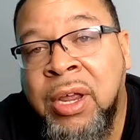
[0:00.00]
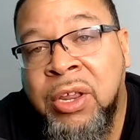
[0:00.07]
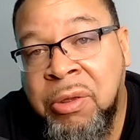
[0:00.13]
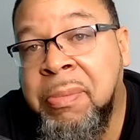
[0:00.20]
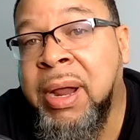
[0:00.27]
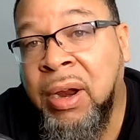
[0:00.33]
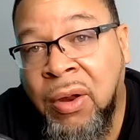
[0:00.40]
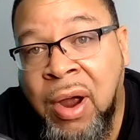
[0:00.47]
You
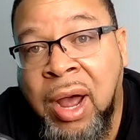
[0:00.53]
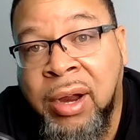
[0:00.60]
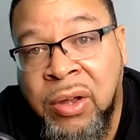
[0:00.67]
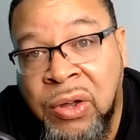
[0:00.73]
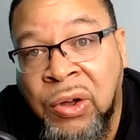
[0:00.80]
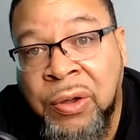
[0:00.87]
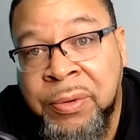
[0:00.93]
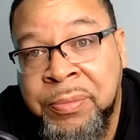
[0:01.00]
better learn how to
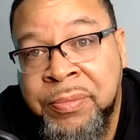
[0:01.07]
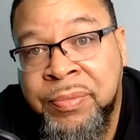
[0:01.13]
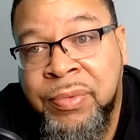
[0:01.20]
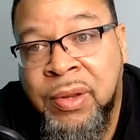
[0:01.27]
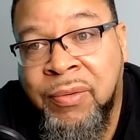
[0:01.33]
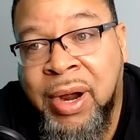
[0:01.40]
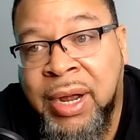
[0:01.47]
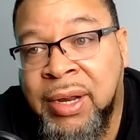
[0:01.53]
cook,
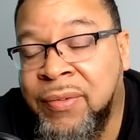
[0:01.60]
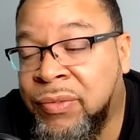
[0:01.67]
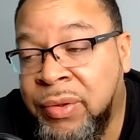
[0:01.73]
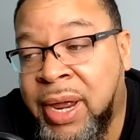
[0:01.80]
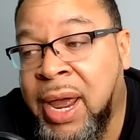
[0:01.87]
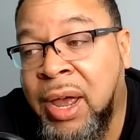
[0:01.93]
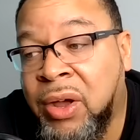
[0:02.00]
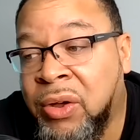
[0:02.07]
right? And if you
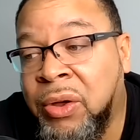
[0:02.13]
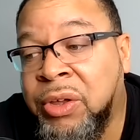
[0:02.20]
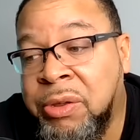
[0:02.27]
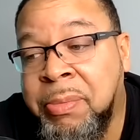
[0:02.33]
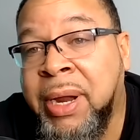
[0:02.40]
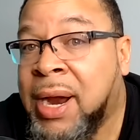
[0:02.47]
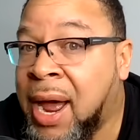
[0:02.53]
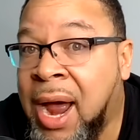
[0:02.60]
can't cook, you
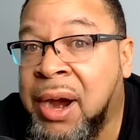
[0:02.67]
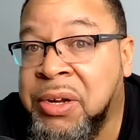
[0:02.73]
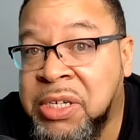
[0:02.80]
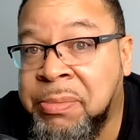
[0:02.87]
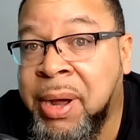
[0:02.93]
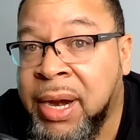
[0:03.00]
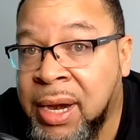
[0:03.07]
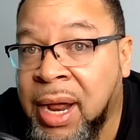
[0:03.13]
better hire
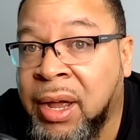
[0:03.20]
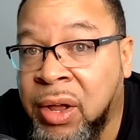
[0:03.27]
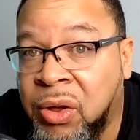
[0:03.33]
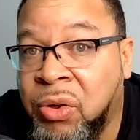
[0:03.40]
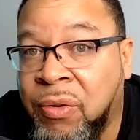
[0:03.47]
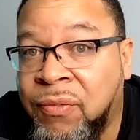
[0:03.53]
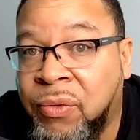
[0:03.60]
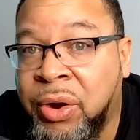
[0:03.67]
somebody that can
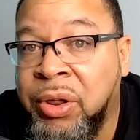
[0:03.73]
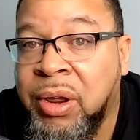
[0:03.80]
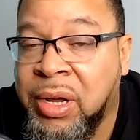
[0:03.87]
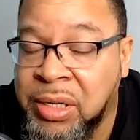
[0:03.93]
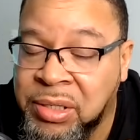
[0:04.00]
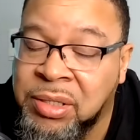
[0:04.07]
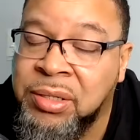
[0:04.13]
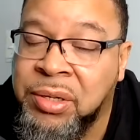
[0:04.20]
cook for you,
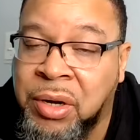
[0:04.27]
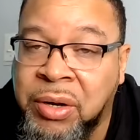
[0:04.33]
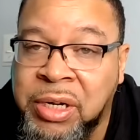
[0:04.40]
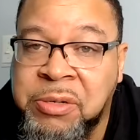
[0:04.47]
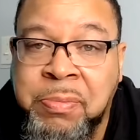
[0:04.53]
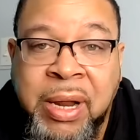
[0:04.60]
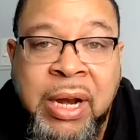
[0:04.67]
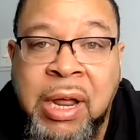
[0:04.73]
because,
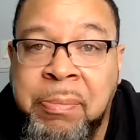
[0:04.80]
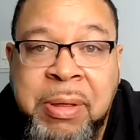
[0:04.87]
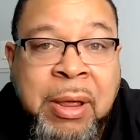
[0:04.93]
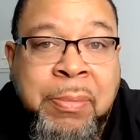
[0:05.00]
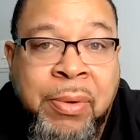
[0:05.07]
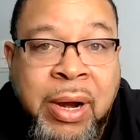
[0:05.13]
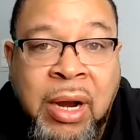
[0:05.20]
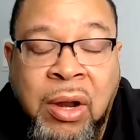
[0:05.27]
there's plenty of
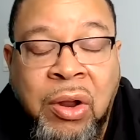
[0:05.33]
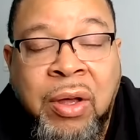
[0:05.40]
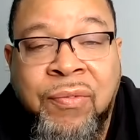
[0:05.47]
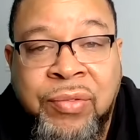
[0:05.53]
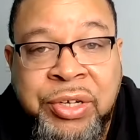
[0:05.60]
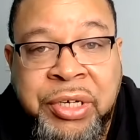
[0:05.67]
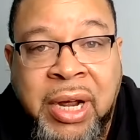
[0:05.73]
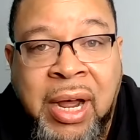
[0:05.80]
people that are looking
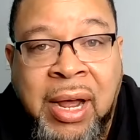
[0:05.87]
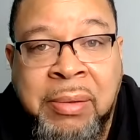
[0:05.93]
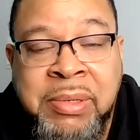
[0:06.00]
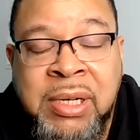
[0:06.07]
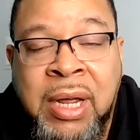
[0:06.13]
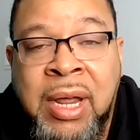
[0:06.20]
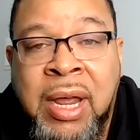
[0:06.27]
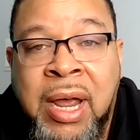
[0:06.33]
for
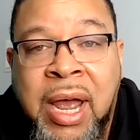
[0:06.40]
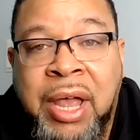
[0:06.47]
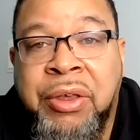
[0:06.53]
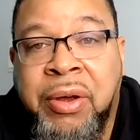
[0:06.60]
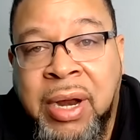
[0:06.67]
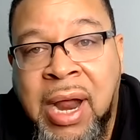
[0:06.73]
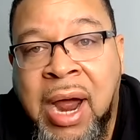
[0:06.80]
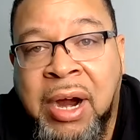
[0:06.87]
jobs, and
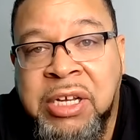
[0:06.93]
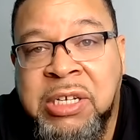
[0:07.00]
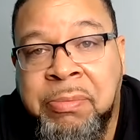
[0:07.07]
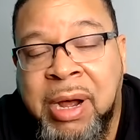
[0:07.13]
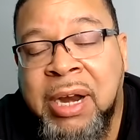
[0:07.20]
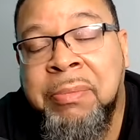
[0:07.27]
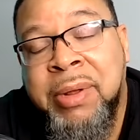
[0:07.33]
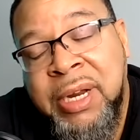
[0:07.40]
you can hire
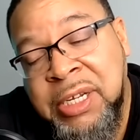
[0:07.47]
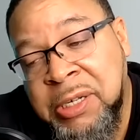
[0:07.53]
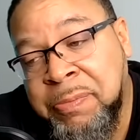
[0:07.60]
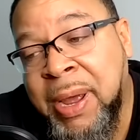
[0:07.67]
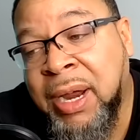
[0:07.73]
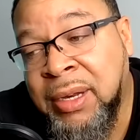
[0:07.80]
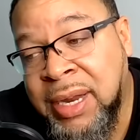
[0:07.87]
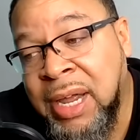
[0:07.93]
somebody, but
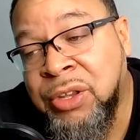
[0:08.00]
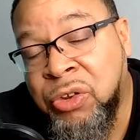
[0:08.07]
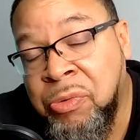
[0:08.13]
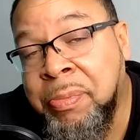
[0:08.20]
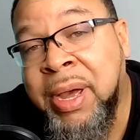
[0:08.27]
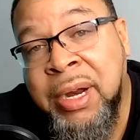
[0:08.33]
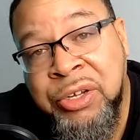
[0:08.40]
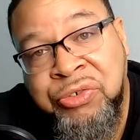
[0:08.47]
expect that you
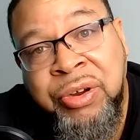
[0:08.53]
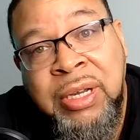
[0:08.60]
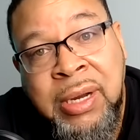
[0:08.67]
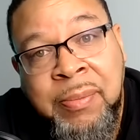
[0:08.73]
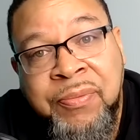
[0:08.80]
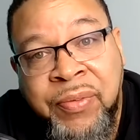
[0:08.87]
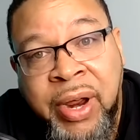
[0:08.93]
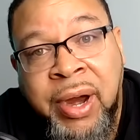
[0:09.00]
better treat
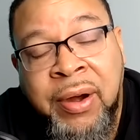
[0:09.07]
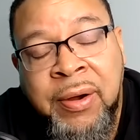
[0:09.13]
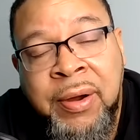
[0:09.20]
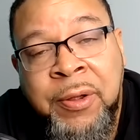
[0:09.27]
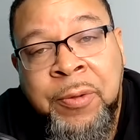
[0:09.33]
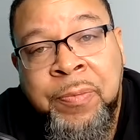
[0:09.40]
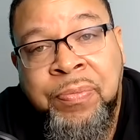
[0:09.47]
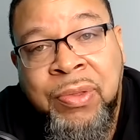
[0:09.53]
them fair,
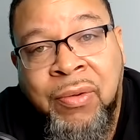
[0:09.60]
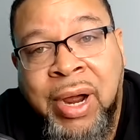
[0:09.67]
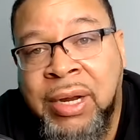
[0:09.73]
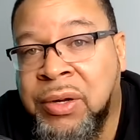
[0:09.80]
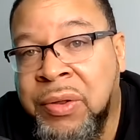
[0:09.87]
right?